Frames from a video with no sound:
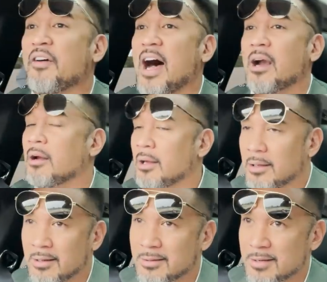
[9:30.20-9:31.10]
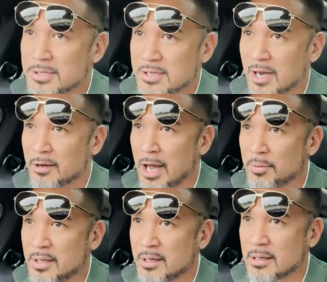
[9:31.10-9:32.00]
fire. You saw how
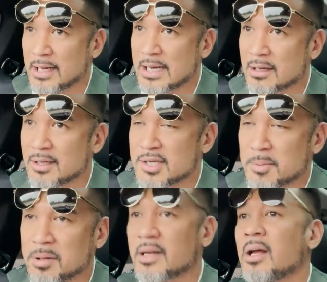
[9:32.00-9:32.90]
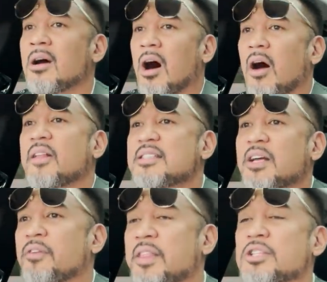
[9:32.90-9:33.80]
he needed to lay down discipline. All these
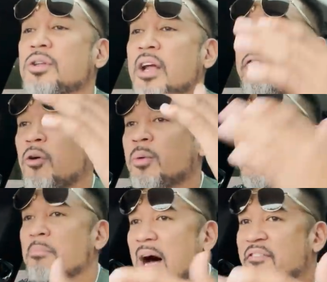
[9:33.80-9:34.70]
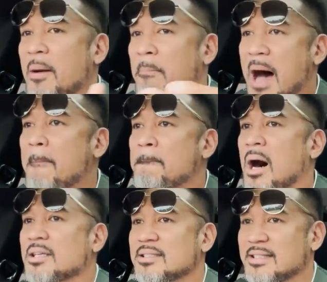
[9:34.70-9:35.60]
different things. So therefore, when the mafia mob
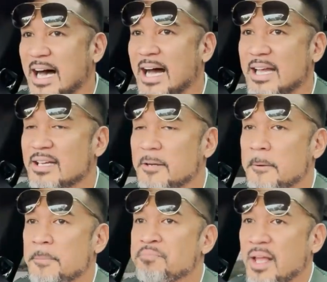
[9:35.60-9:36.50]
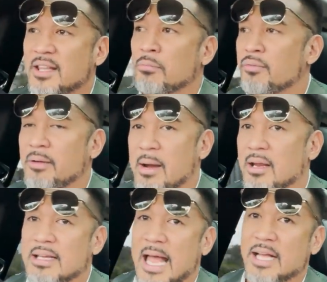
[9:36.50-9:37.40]
boss died in the movie
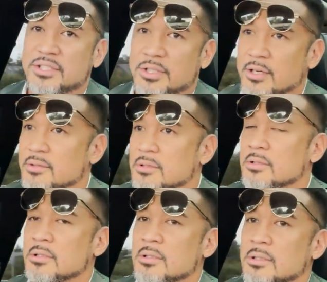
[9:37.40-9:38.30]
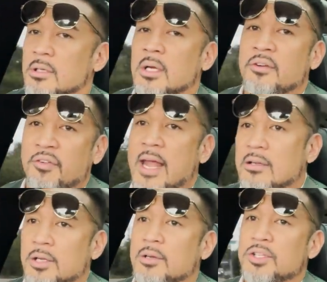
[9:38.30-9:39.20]
American Gangster,
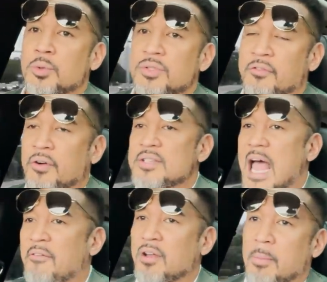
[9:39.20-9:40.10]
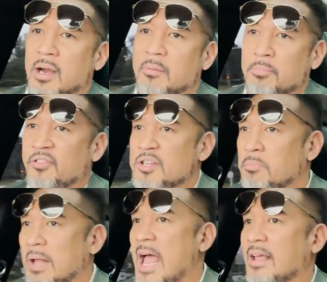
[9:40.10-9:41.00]
Frank Lucas, who's the first African-American, first
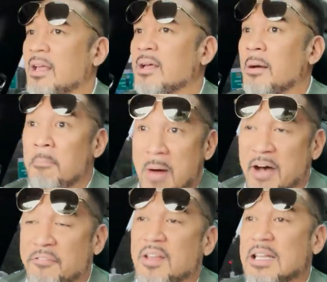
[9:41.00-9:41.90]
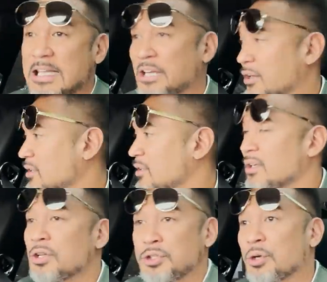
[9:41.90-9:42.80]
black mafia leader,
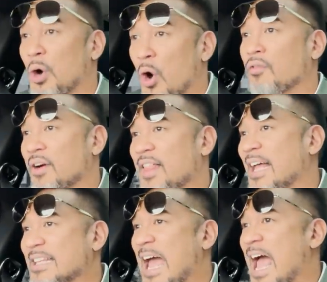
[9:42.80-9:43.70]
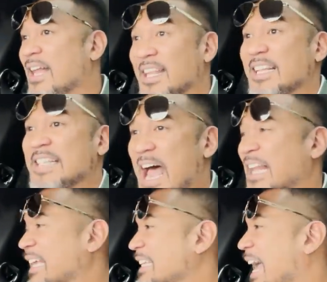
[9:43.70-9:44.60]
took over that gang, the
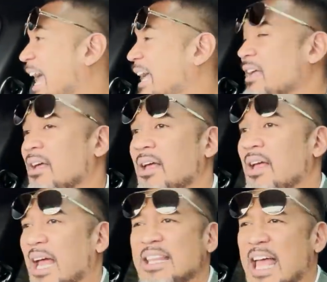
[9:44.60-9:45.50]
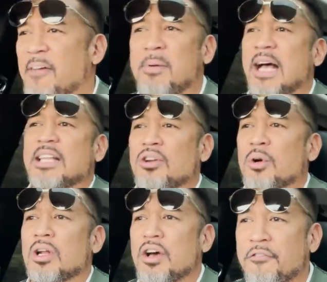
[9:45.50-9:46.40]
Italian gang, and the FBI didn't know
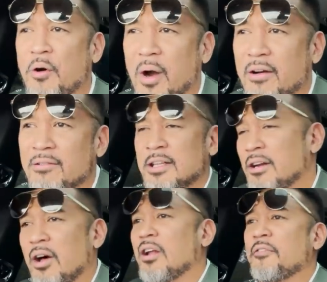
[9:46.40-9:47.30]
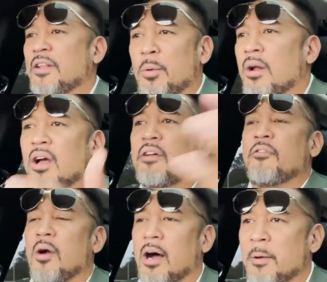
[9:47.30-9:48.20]
who to look for. They didn't know who to look for. They were looking
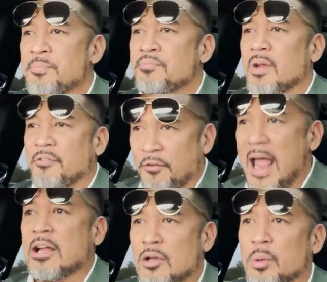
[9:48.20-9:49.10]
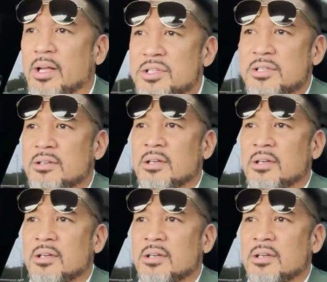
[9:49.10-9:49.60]
for a Frank Lucas,